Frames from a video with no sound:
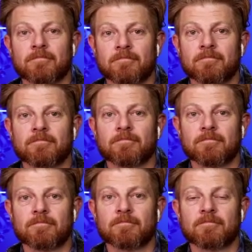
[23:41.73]

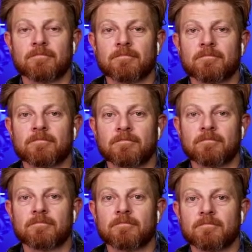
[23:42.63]

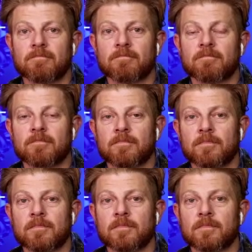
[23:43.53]

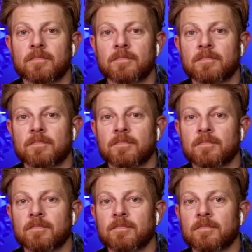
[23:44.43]

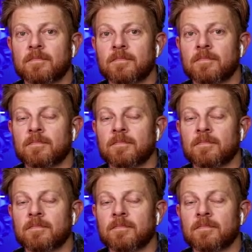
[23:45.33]
This person isn't speaking.